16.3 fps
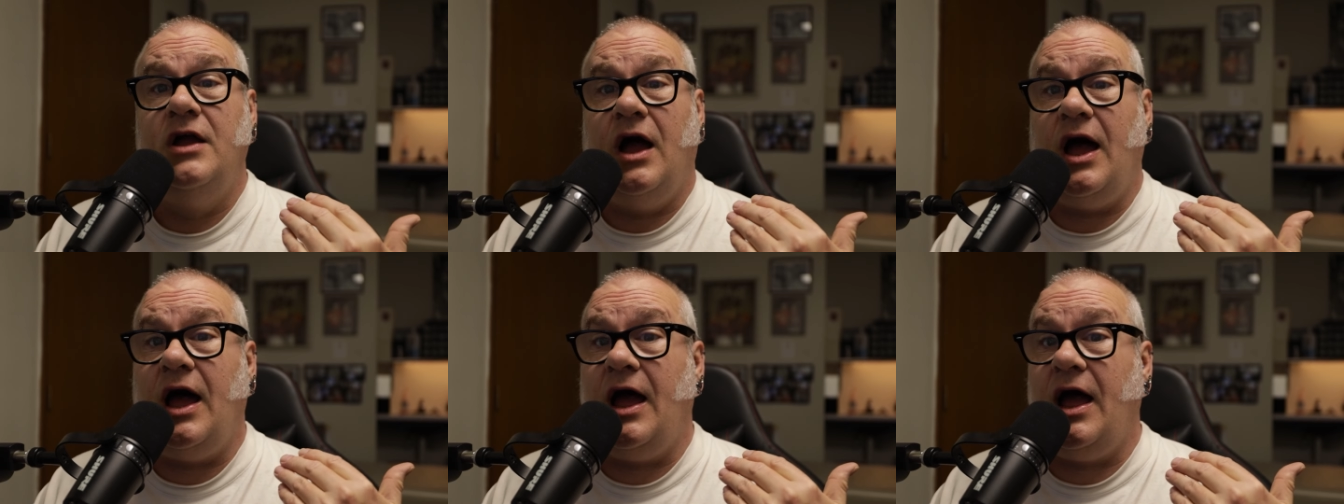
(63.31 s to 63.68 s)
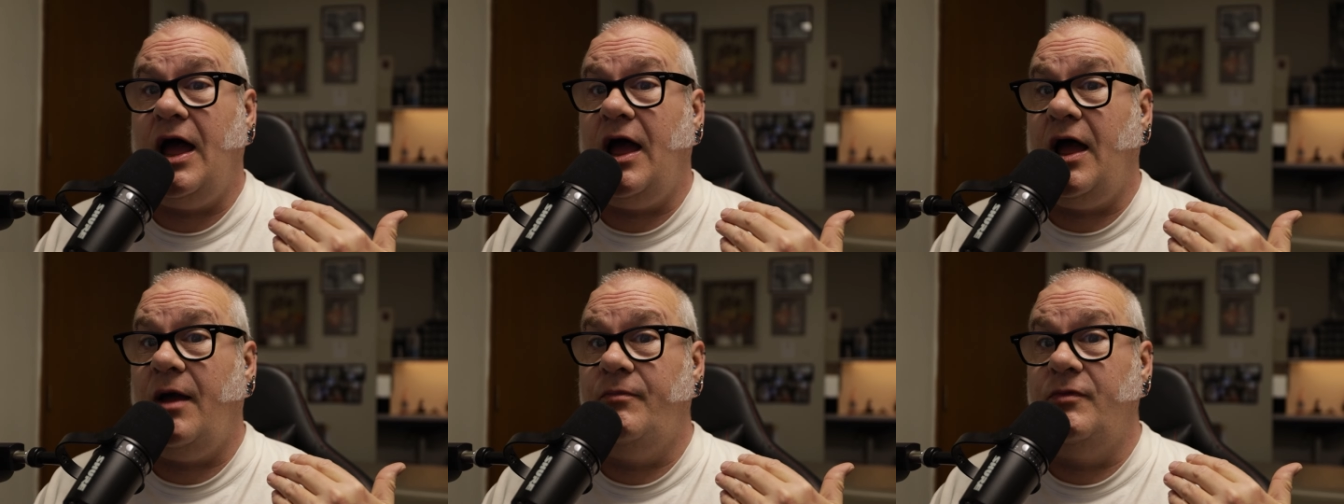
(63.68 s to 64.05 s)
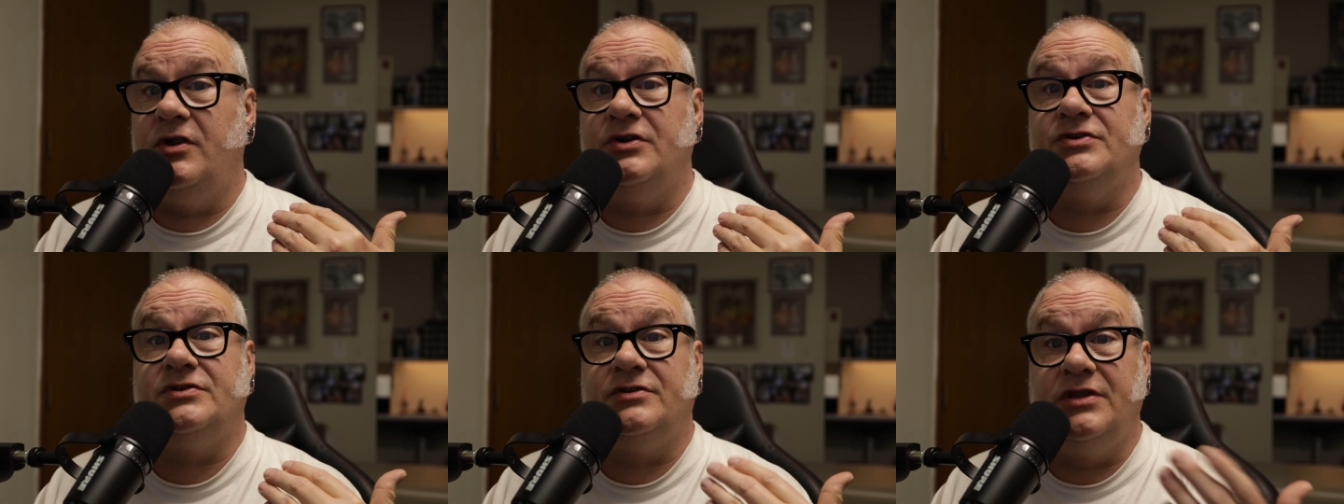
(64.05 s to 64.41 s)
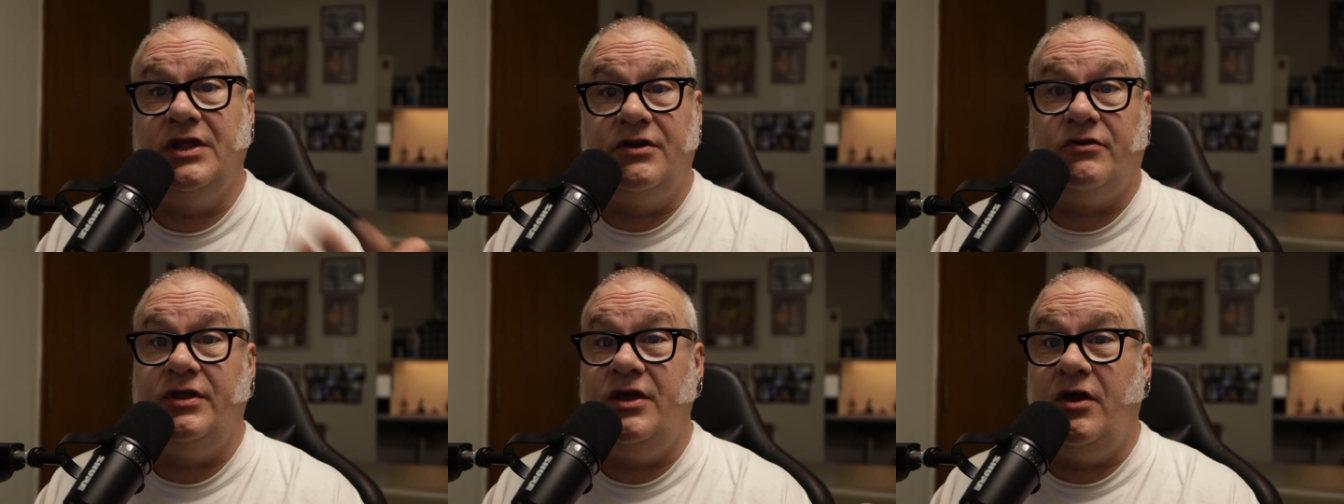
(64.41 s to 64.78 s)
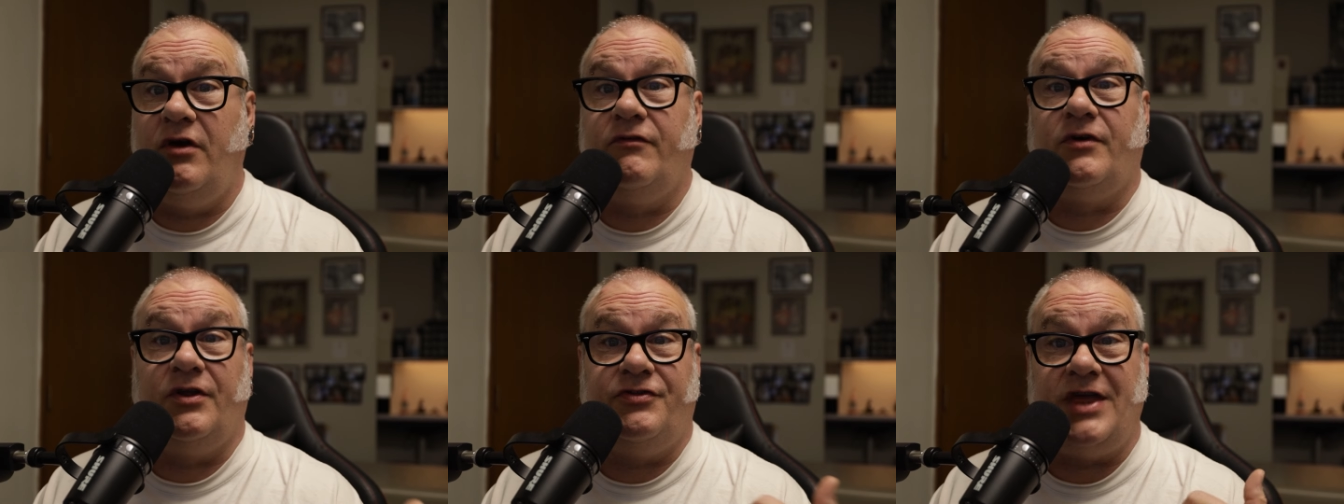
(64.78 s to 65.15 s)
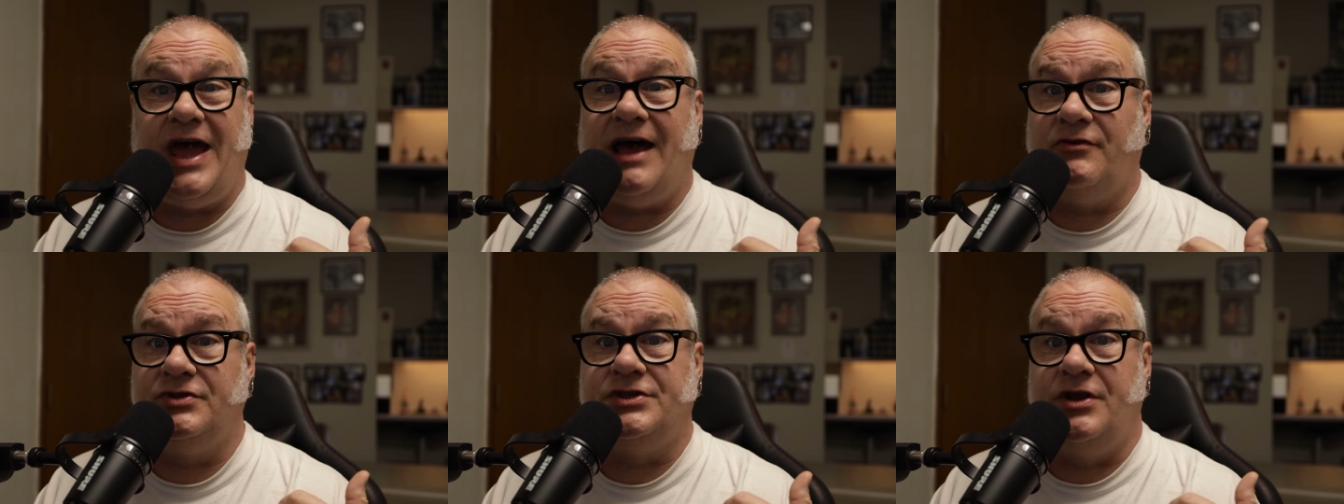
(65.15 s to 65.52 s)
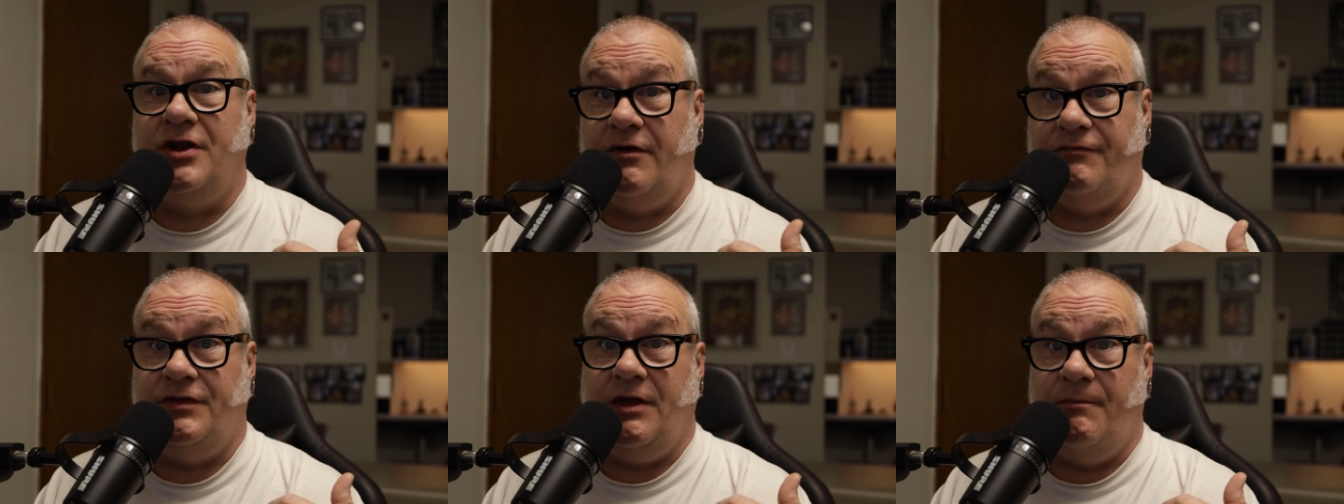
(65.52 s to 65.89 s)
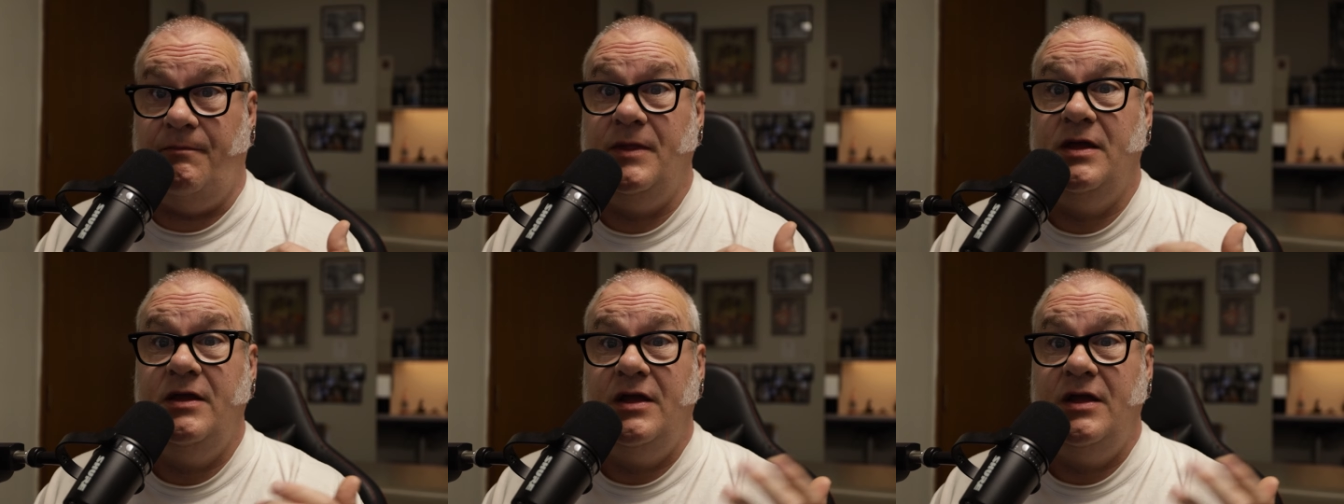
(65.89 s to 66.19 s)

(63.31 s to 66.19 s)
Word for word: Um, there's literally over a thousand of them.